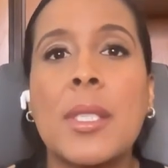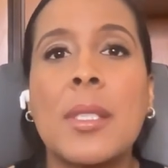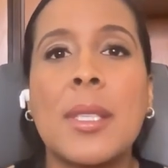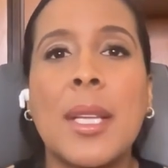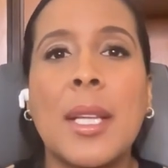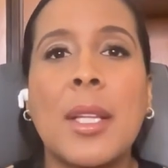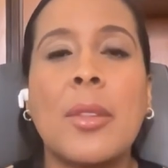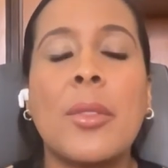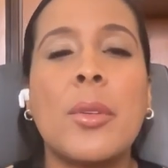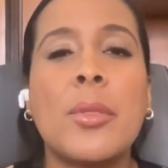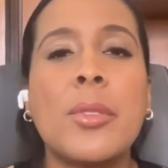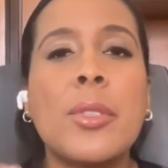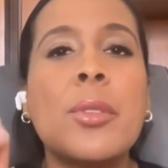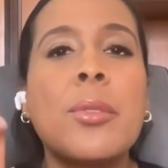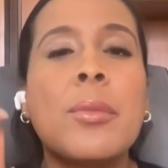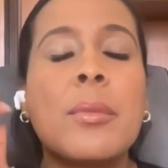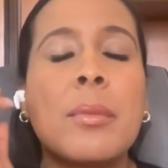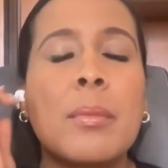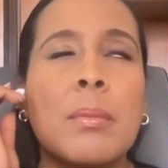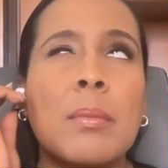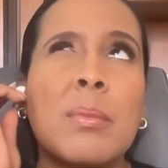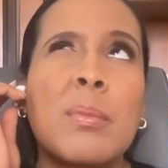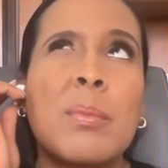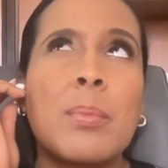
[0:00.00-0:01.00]
Like those are
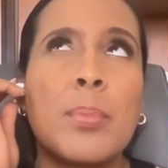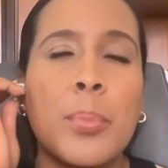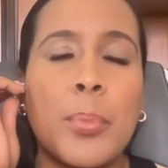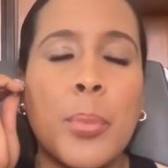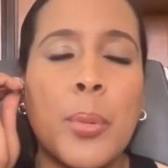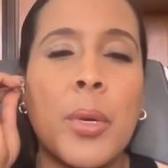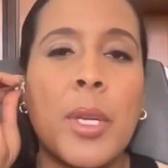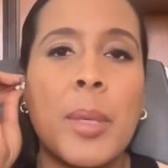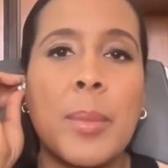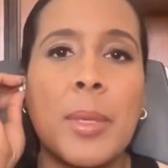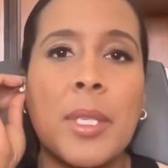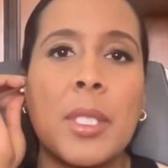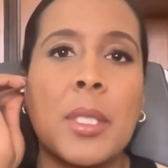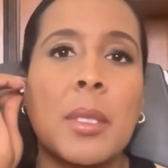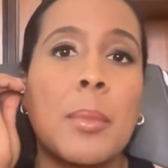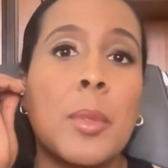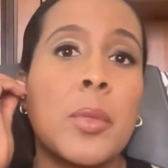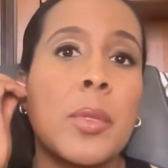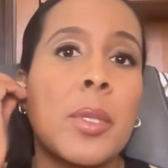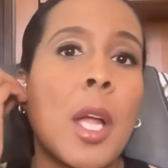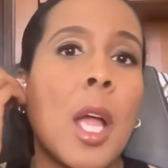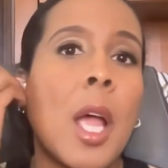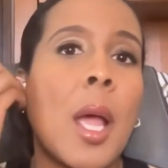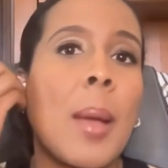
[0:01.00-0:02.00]
pretty much the
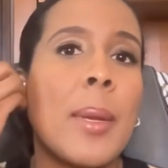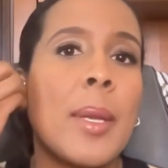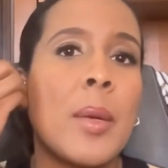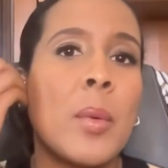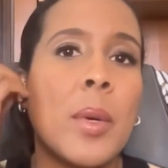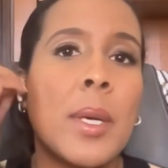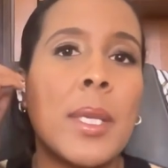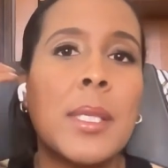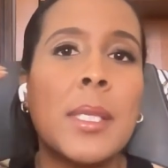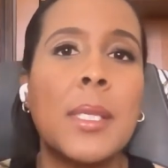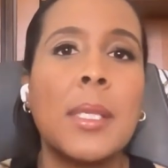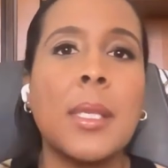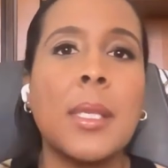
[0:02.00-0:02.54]
most common ones.